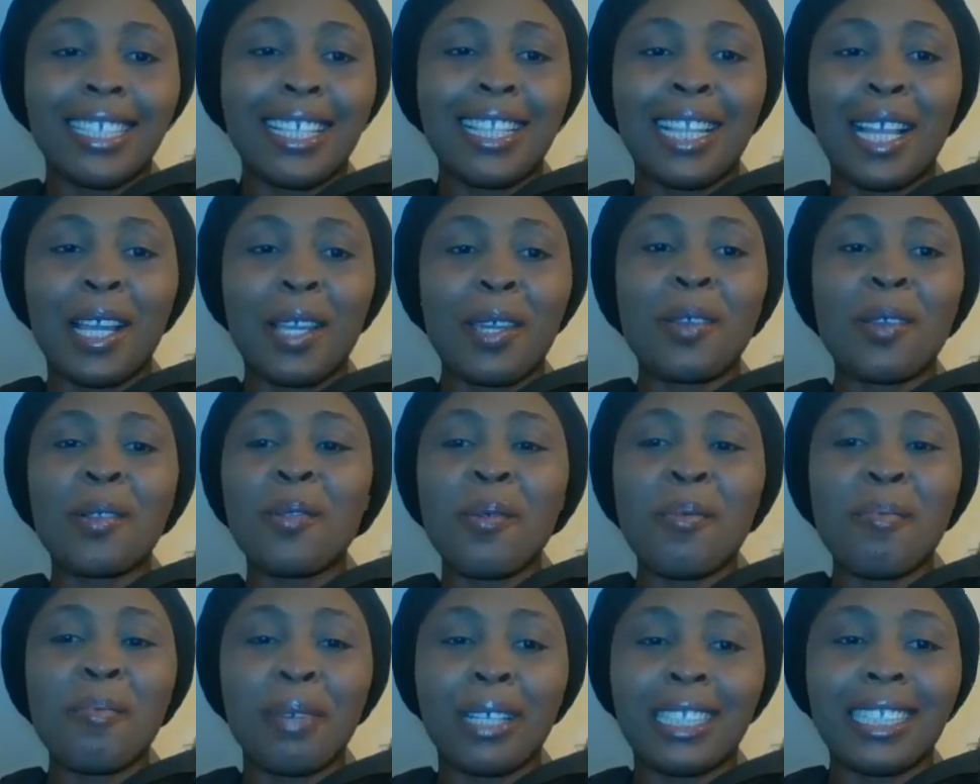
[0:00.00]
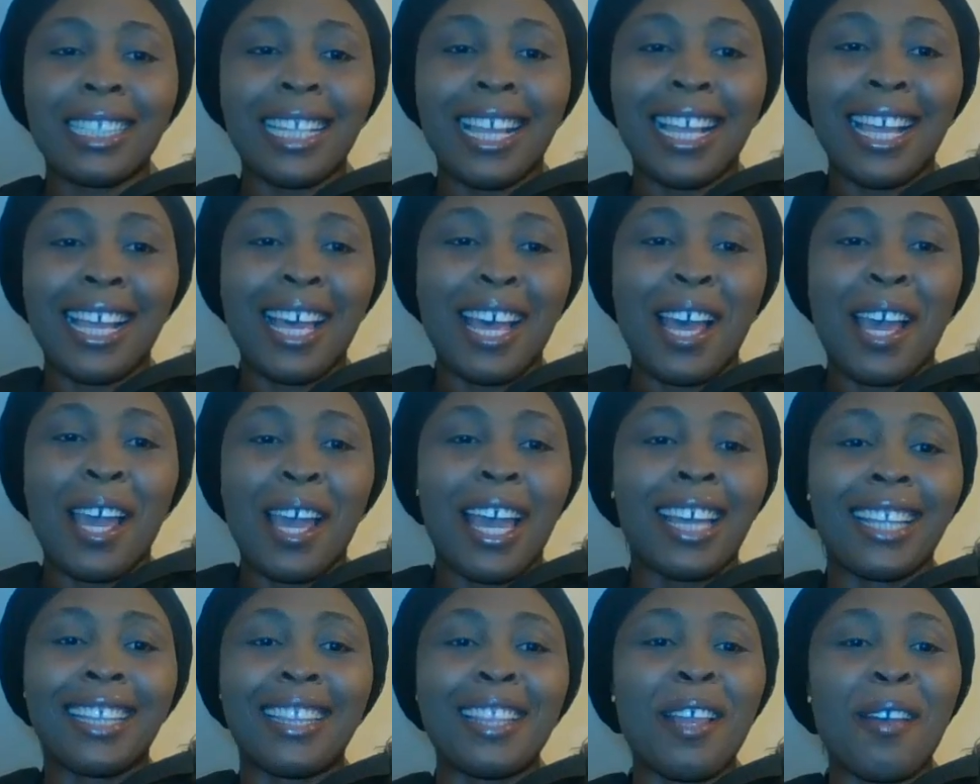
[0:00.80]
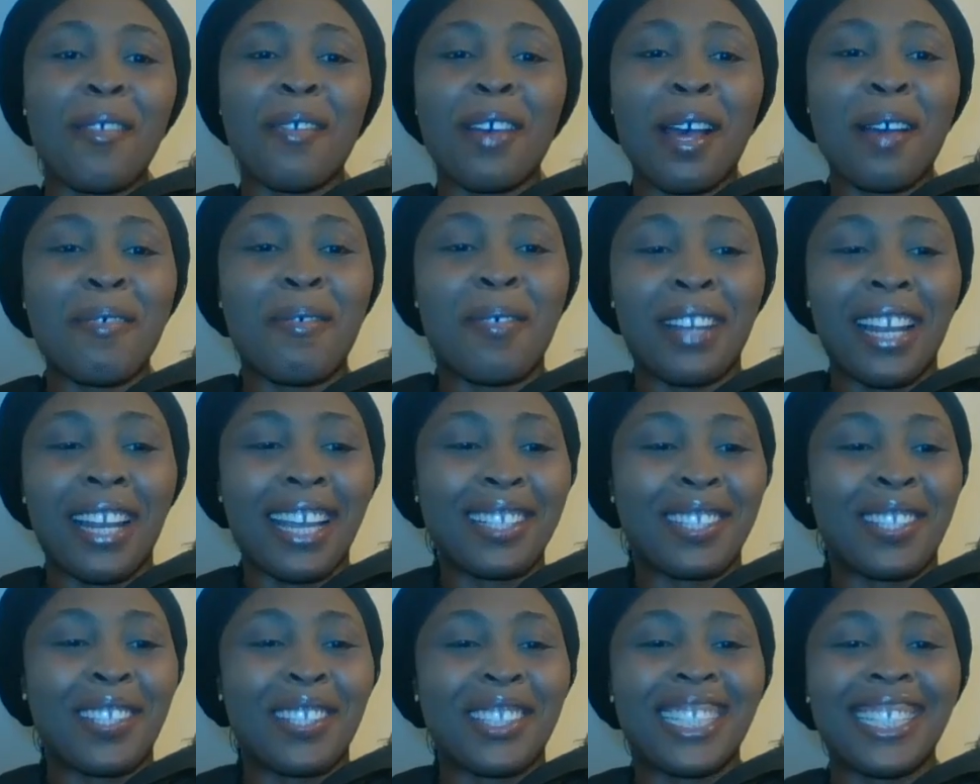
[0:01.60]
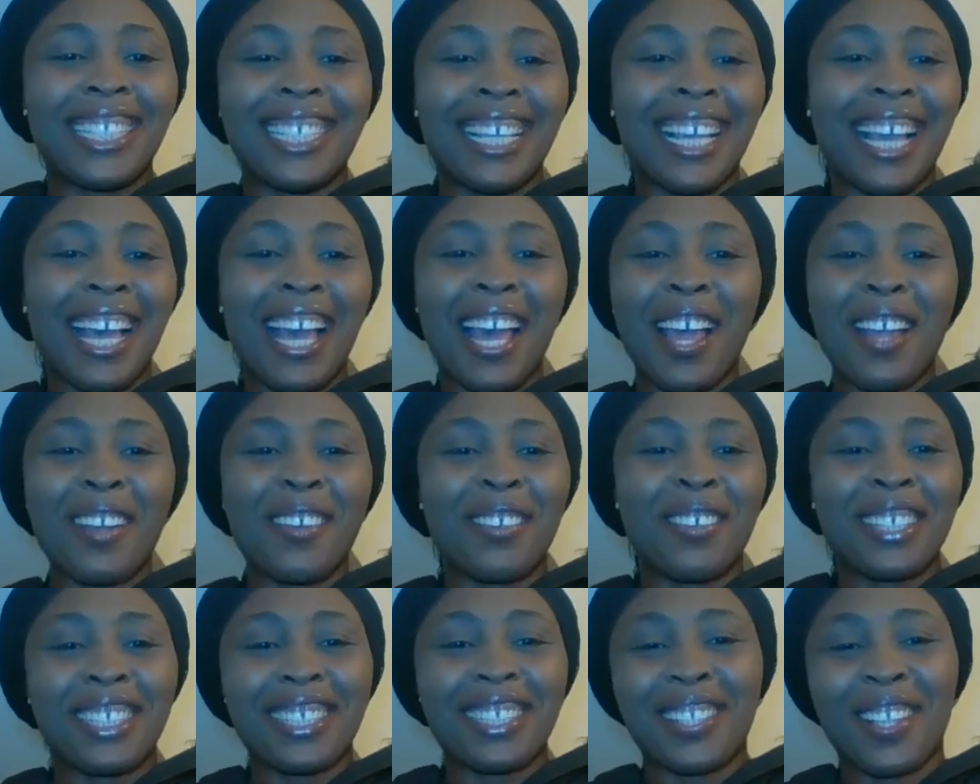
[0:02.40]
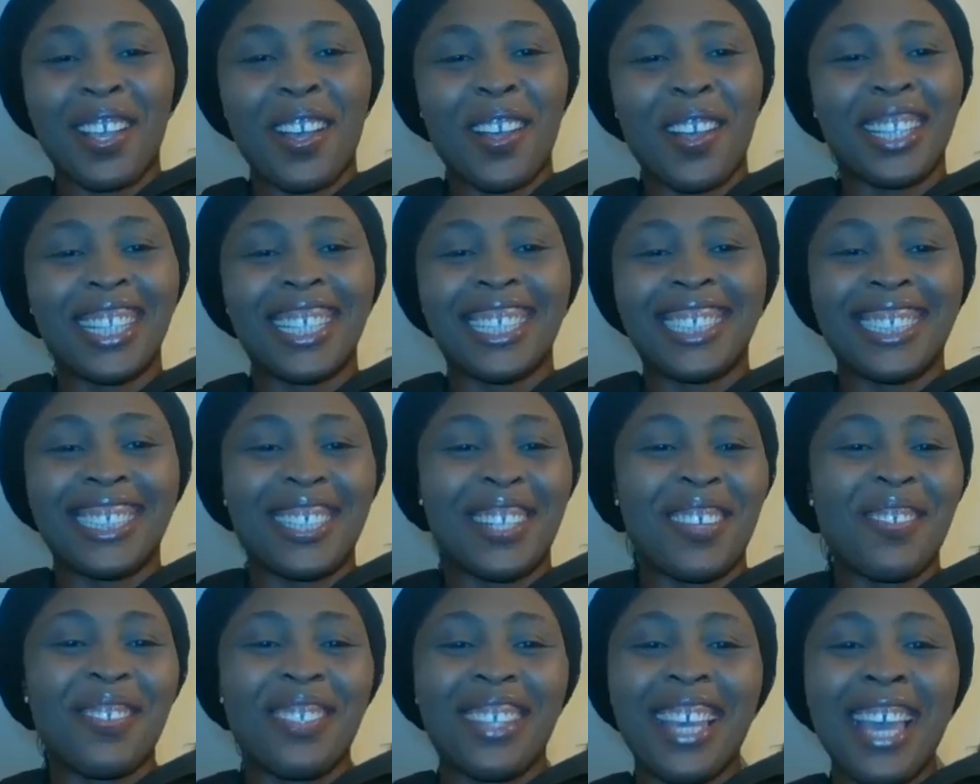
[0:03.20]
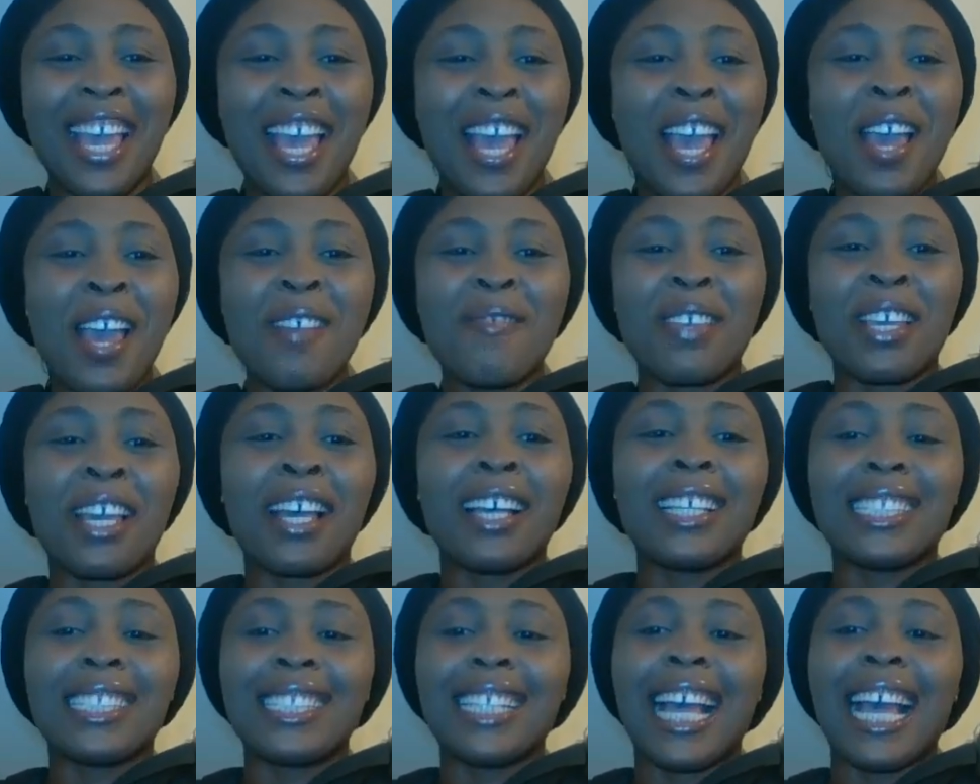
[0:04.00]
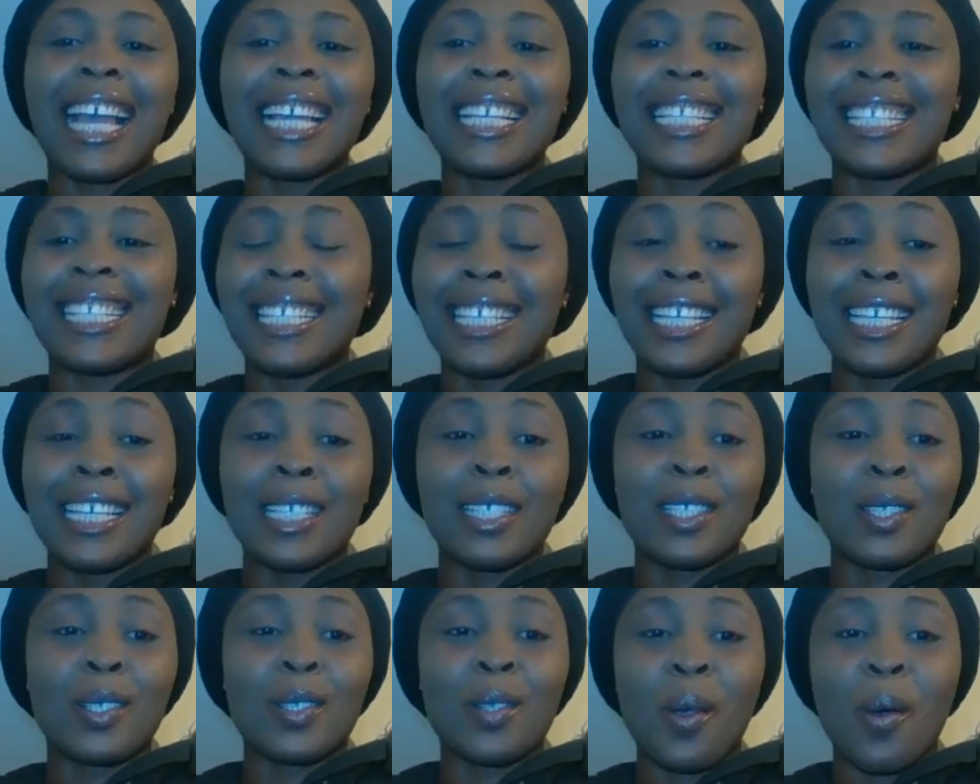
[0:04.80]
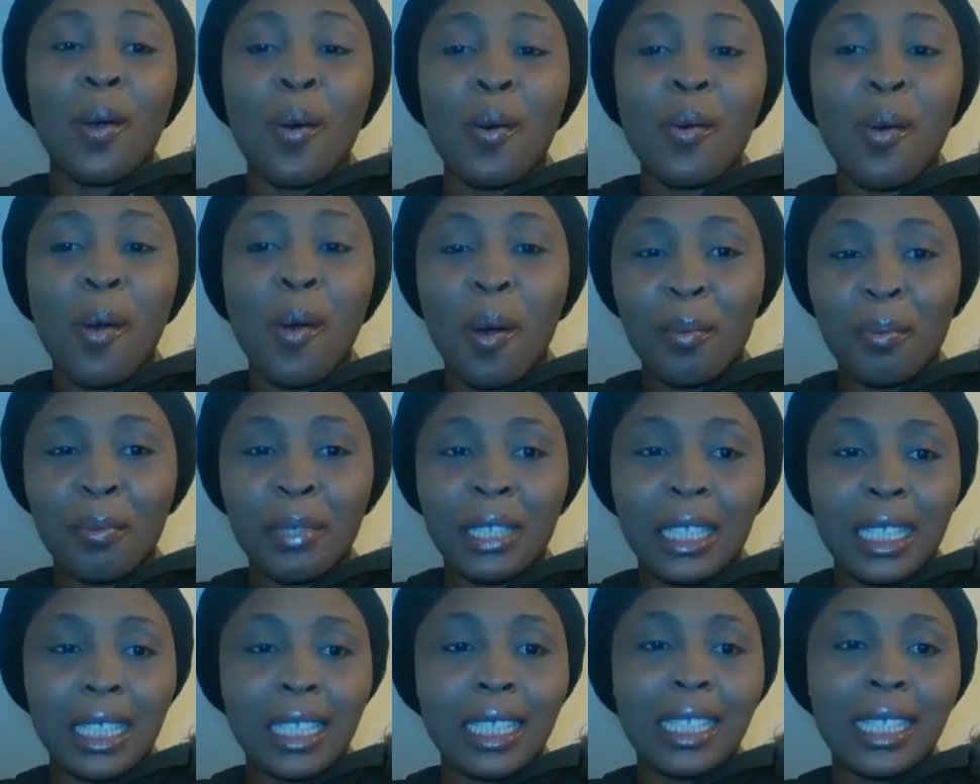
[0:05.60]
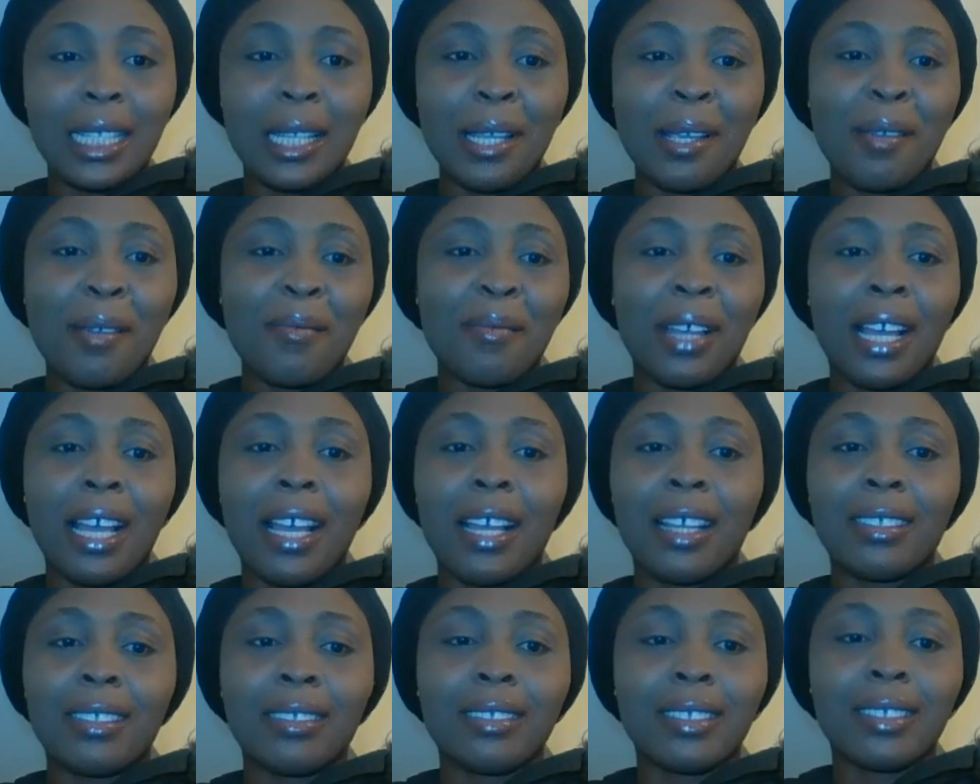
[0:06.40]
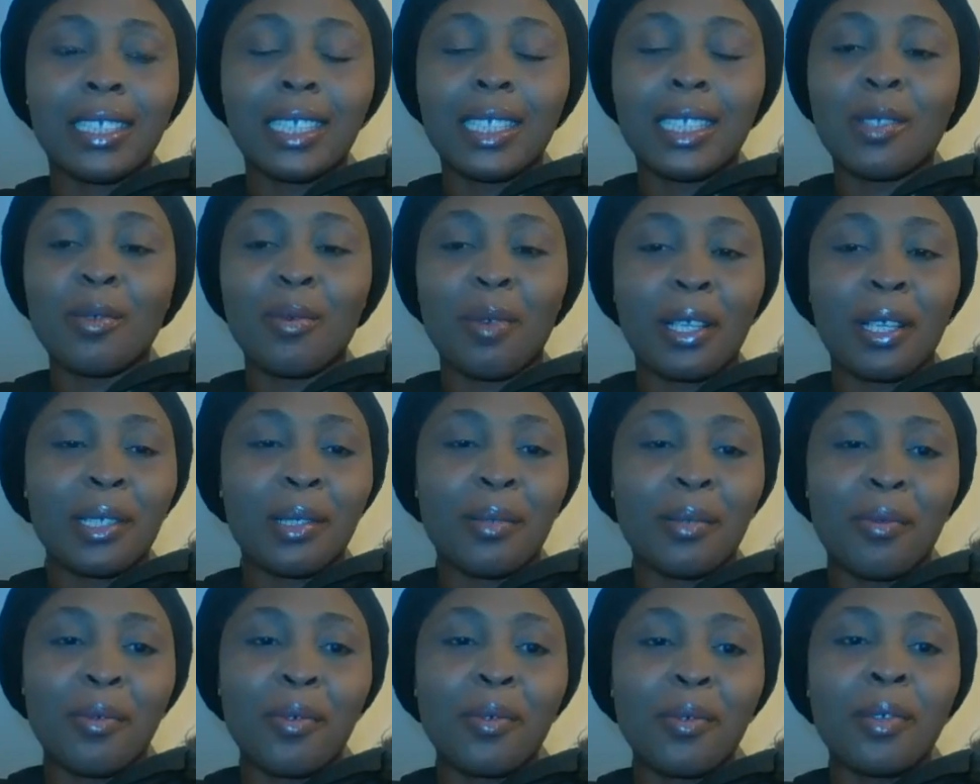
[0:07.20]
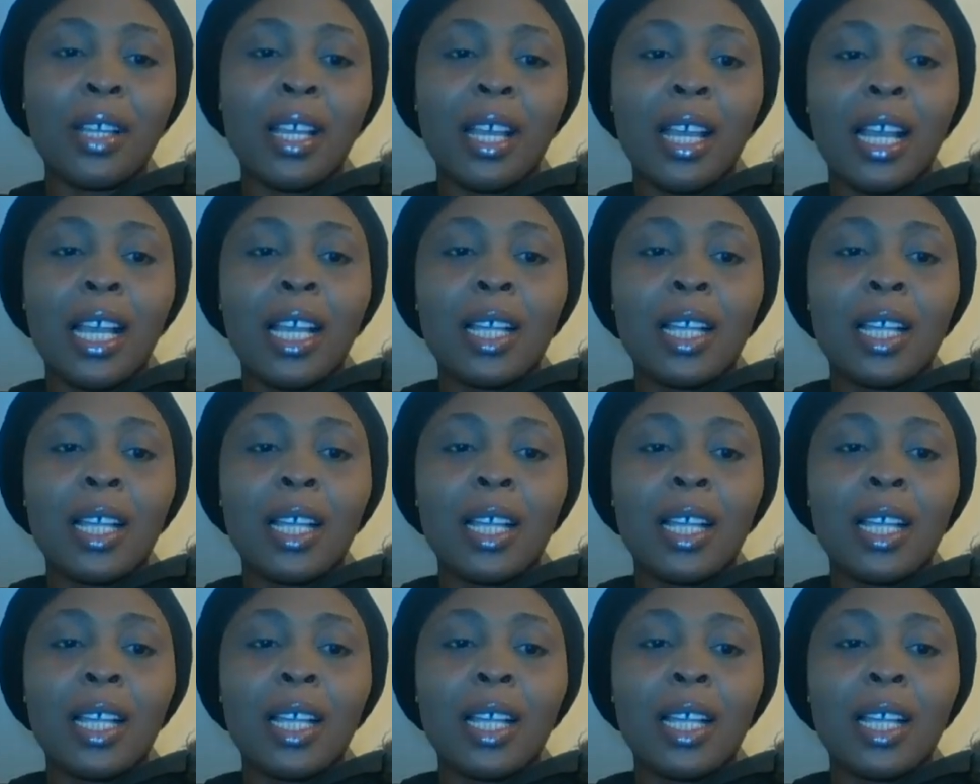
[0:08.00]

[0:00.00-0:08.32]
Like, you know better. I never applied to the Irish scholarship because I see it's so competitive and stressful.